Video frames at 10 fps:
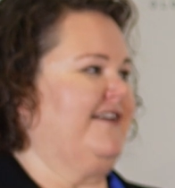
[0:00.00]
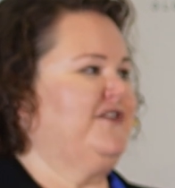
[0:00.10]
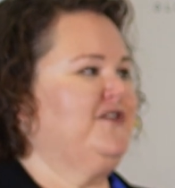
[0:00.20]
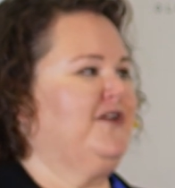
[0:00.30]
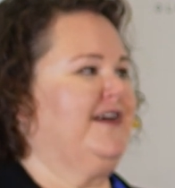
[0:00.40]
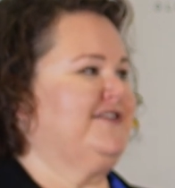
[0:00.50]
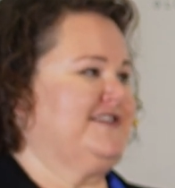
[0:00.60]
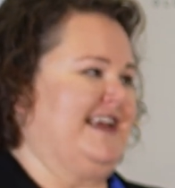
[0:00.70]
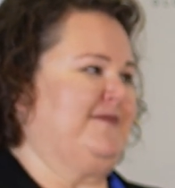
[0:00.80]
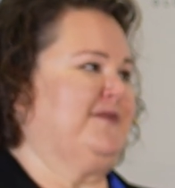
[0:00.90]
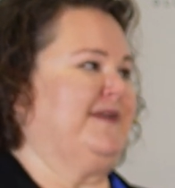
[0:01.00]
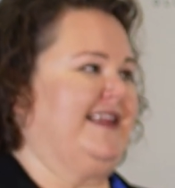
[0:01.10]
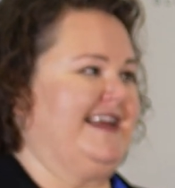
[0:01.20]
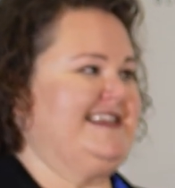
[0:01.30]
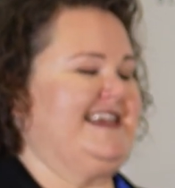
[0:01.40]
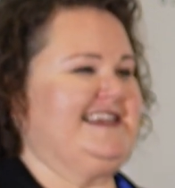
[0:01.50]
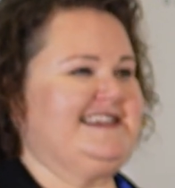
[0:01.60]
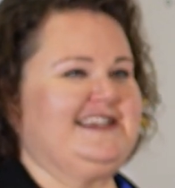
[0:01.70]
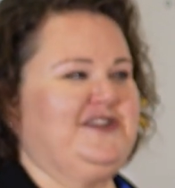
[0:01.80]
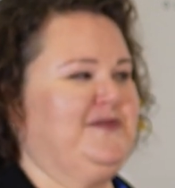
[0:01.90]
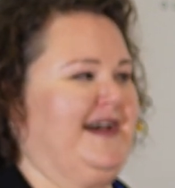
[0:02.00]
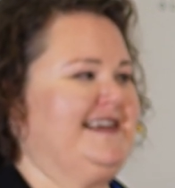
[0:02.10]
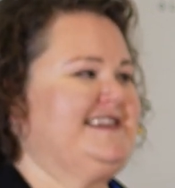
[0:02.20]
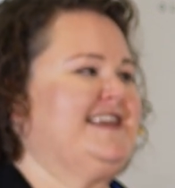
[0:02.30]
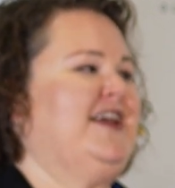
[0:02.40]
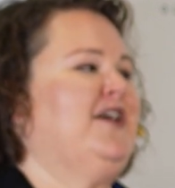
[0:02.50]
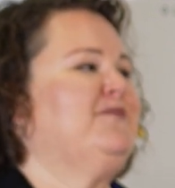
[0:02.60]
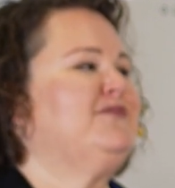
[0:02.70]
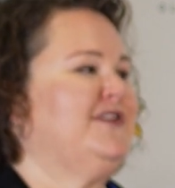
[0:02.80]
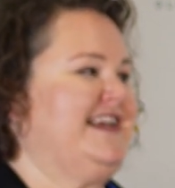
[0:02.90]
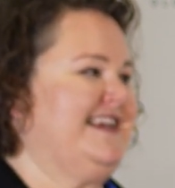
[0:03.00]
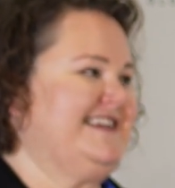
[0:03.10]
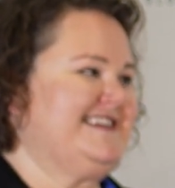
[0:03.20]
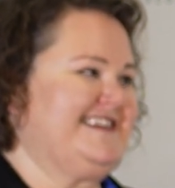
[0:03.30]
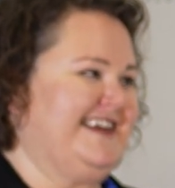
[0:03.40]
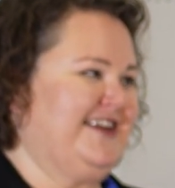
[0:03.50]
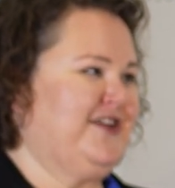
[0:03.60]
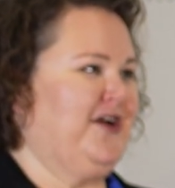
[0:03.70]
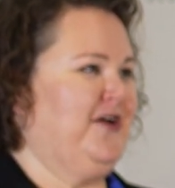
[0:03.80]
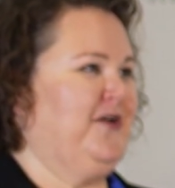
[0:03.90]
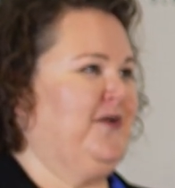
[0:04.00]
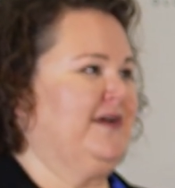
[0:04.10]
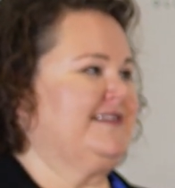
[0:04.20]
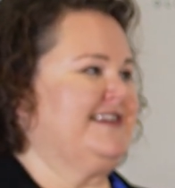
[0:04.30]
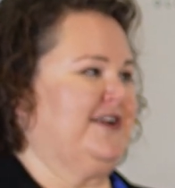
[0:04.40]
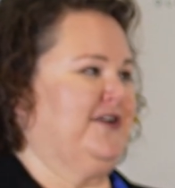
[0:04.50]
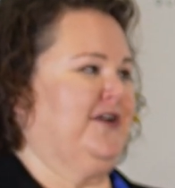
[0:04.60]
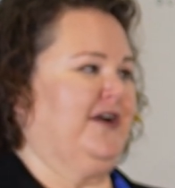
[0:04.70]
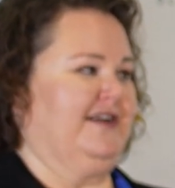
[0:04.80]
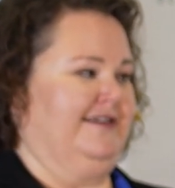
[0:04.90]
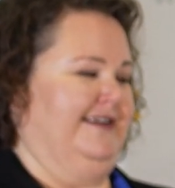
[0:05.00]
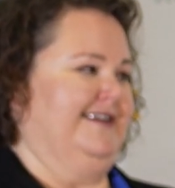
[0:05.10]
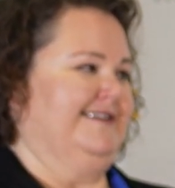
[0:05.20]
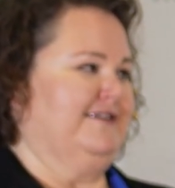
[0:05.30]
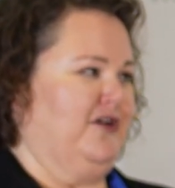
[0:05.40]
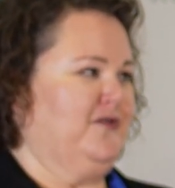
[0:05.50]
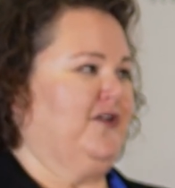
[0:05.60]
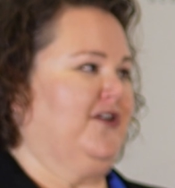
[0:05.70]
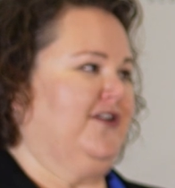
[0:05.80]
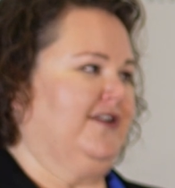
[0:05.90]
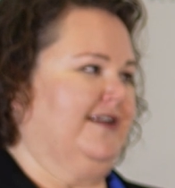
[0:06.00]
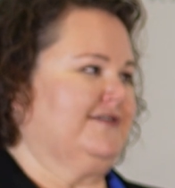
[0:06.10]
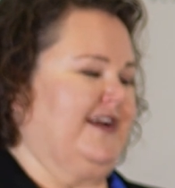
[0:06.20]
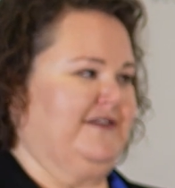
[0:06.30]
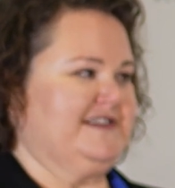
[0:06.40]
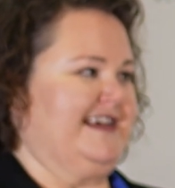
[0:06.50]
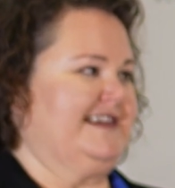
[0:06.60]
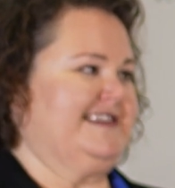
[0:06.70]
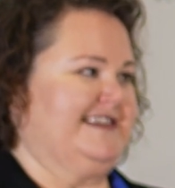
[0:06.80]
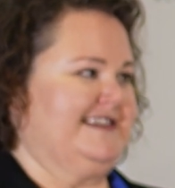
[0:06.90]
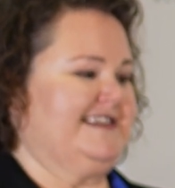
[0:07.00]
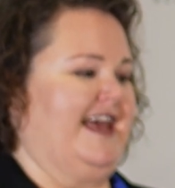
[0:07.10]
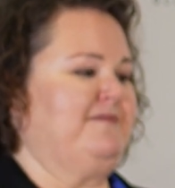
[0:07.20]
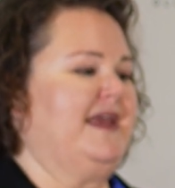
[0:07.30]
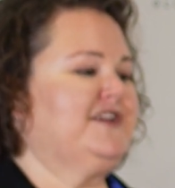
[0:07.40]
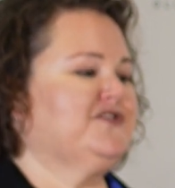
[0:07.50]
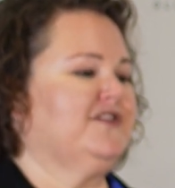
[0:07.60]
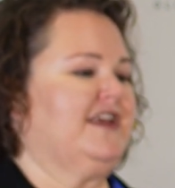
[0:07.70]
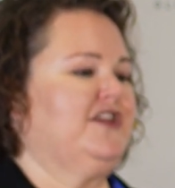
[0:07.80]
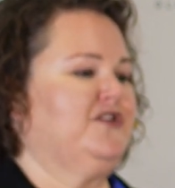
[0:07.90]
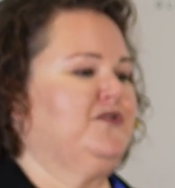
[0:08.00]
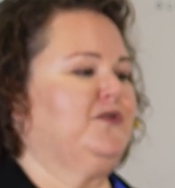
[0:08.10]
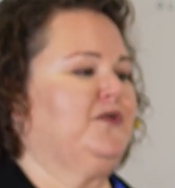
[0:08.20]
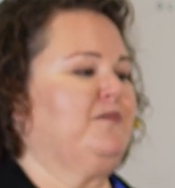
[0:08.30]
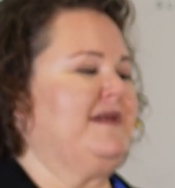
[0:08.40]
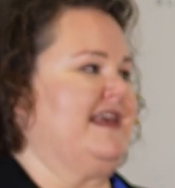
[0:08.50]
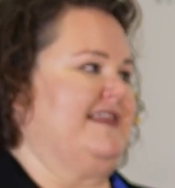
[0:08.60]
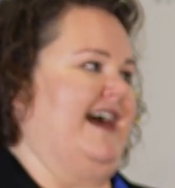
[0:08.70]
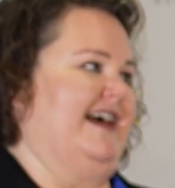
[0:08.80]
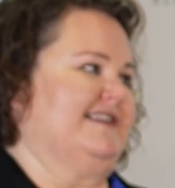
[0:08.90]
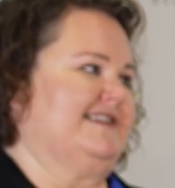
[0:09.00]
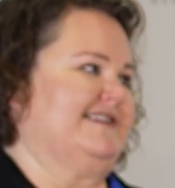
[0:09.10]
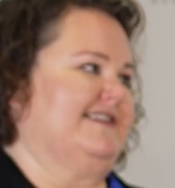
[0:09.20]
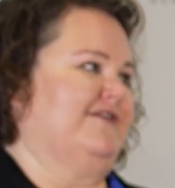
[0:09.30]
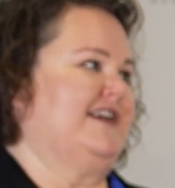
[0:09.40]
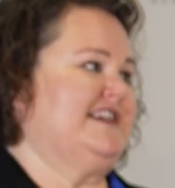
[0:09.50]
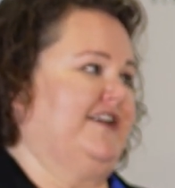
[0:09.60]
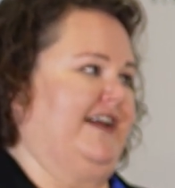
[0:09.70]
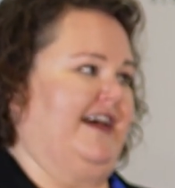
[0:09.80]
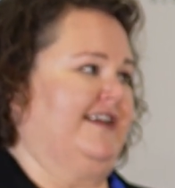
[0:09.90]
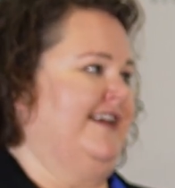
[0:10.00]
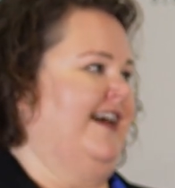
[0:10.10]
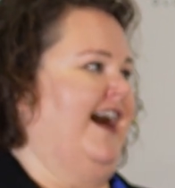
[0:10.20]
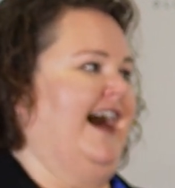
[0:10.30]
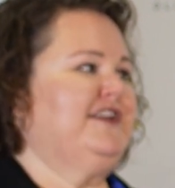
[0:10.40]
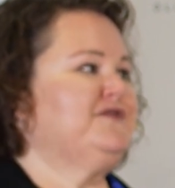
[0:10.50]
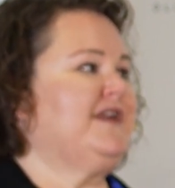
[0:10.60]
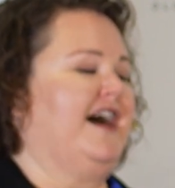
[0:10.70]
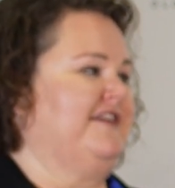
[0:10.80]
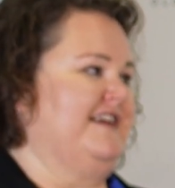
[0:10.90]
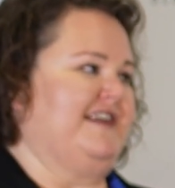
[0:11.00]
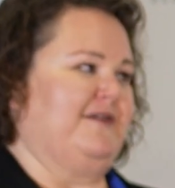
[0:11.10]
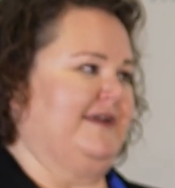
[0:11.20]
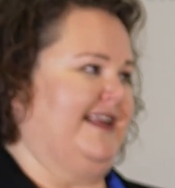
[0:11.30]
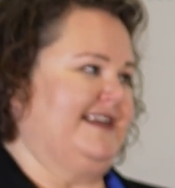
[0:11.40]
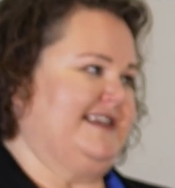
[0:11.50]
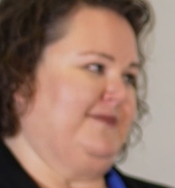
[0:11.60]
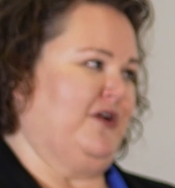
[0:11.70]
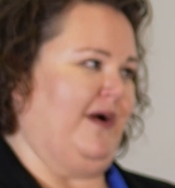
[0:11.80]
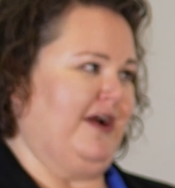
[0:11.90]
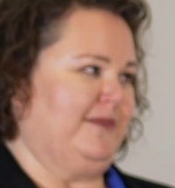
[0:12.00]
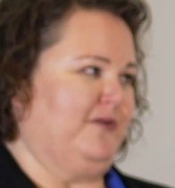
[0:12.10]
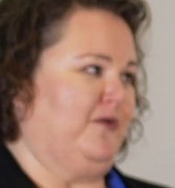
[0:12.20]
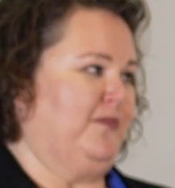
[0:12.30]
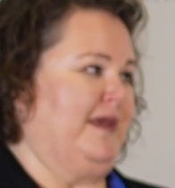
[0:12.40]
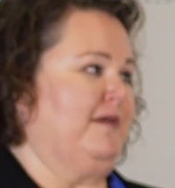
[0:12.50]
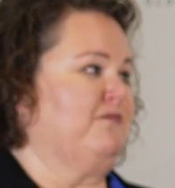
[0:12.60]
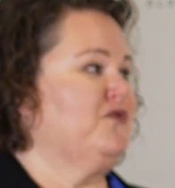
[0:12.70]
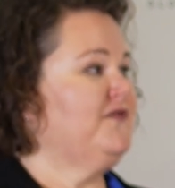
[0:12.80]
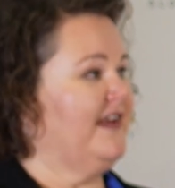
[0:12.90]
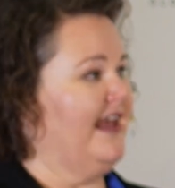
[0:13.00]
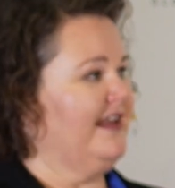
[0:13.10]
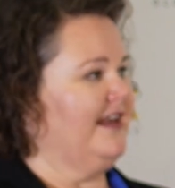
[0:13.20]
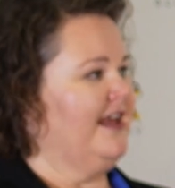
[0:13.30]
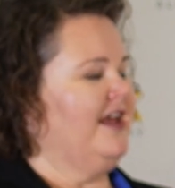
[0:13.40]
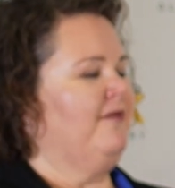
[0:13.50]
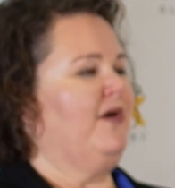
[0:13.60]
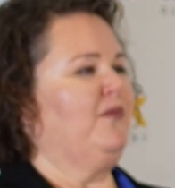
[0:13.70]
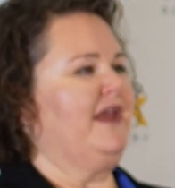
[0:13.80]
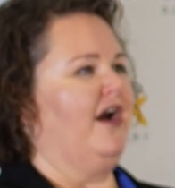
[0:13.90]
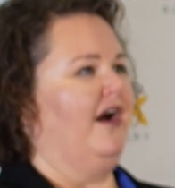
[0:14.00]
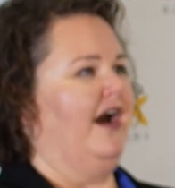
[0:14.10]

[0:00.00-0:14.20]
if you don't understand what real ID is in the US, please go to your local driver's license and make sure that you meet that criteria. I do not think that real ID requirement will be moved again, but we